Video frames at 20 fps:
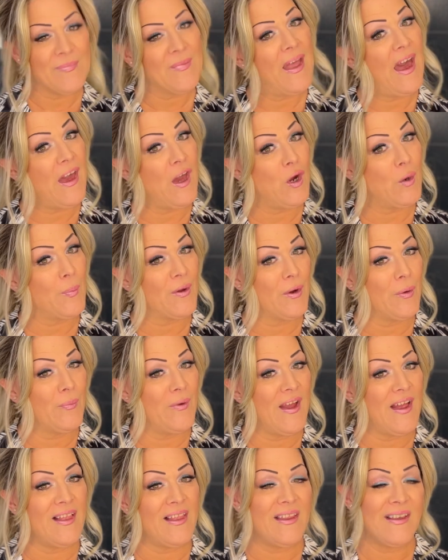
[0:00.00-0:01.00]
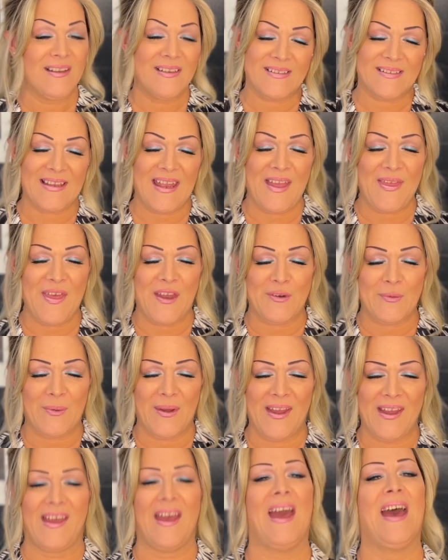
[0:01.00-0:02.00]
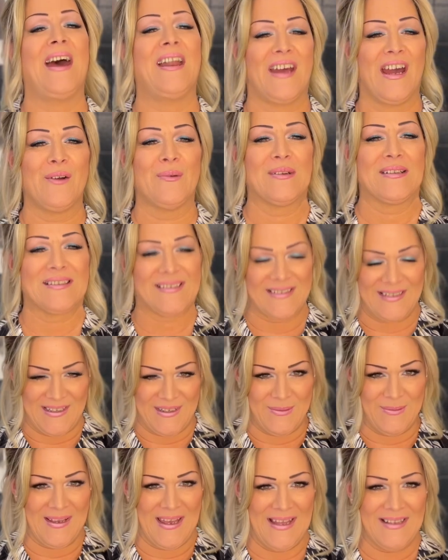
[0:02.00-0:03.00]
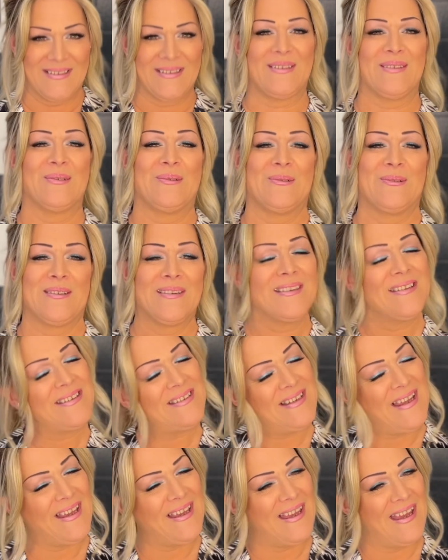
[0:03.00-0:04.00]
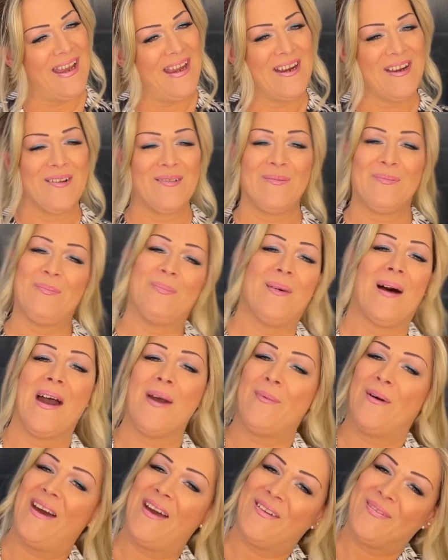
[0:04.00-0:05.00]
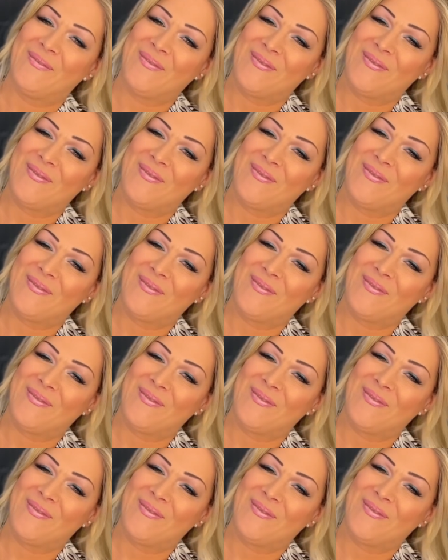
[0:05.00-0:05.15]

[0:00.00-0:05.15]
I hope you're well, stay that way, and I will see you again soon. Take care. Bye-bye.